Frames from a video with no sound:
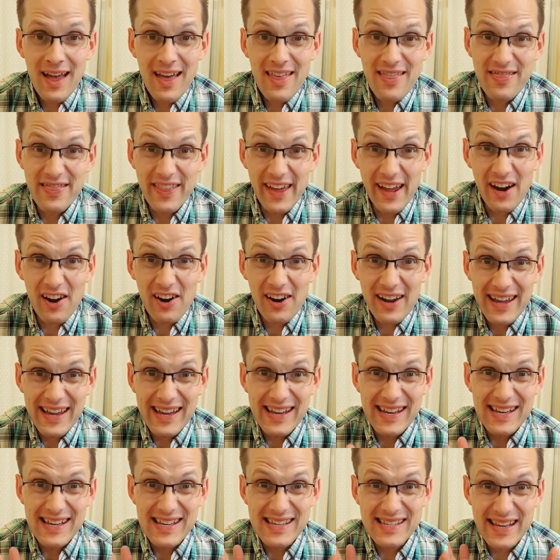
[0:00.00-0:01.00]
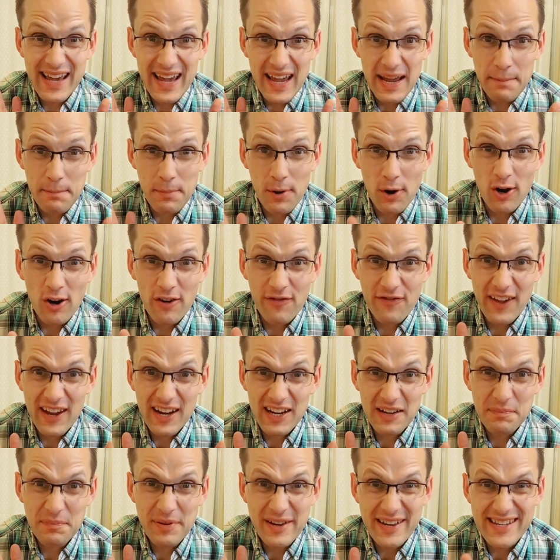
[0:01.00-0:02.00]
There is a
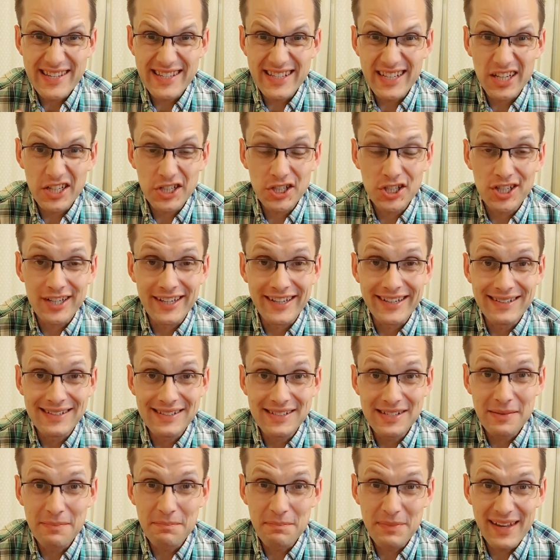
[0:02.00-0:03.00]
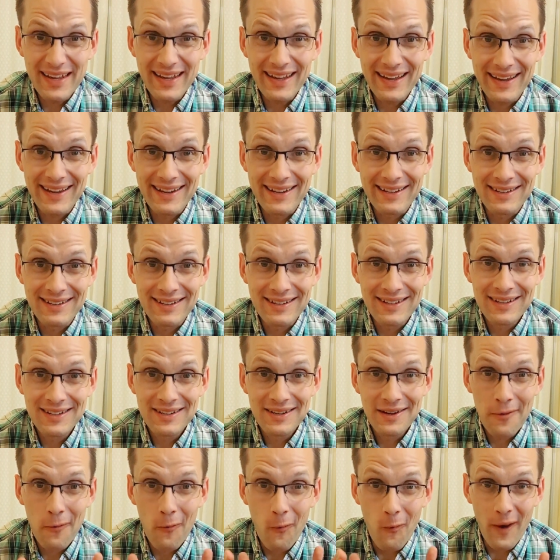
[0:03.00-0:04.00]
perfect position to be in
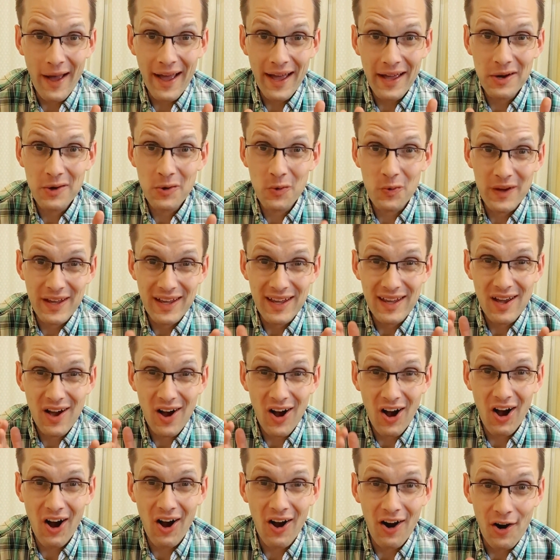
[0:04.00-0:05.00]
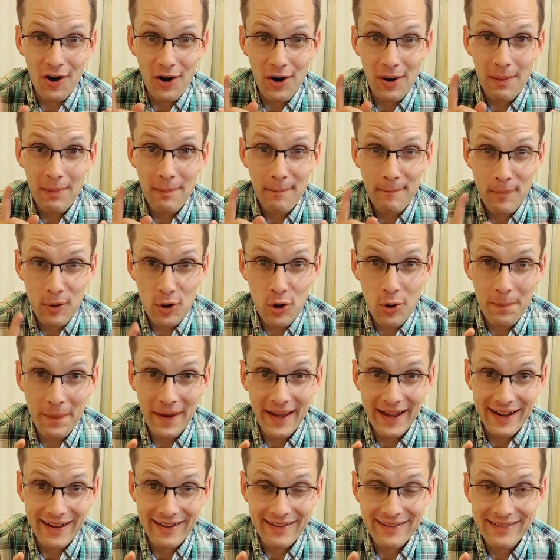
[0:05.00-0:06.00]
when we are
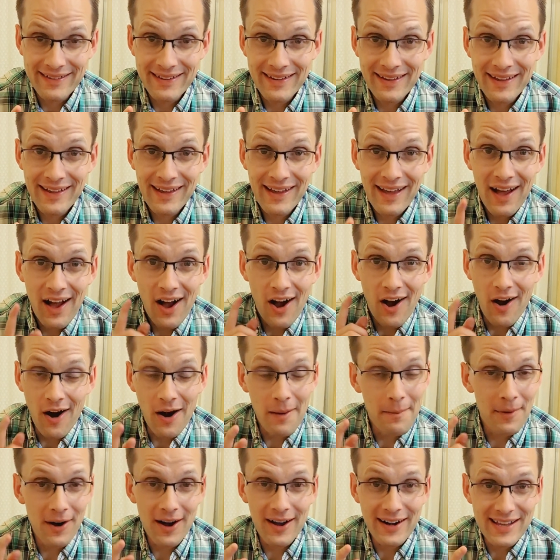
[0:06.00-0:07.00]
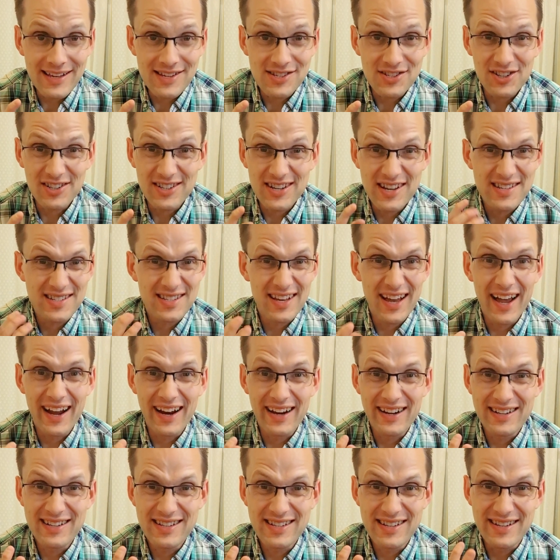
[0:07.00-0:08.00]
pooping. Our bodies are
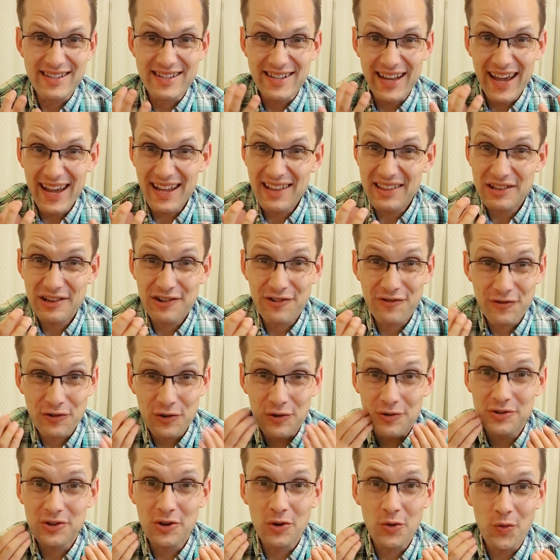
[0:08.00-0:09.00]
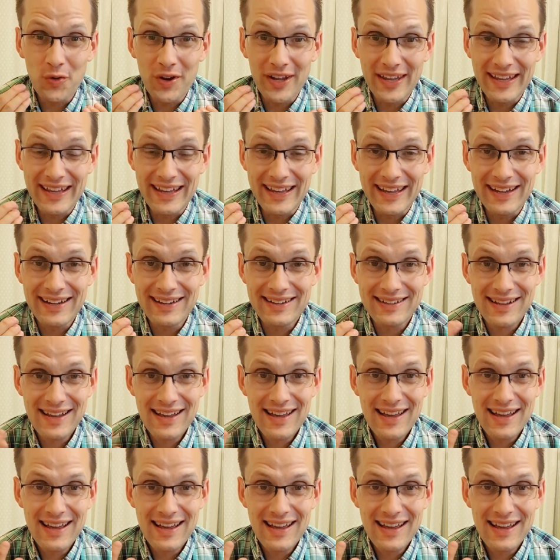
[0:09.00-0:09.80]
designed to take the food that we eat,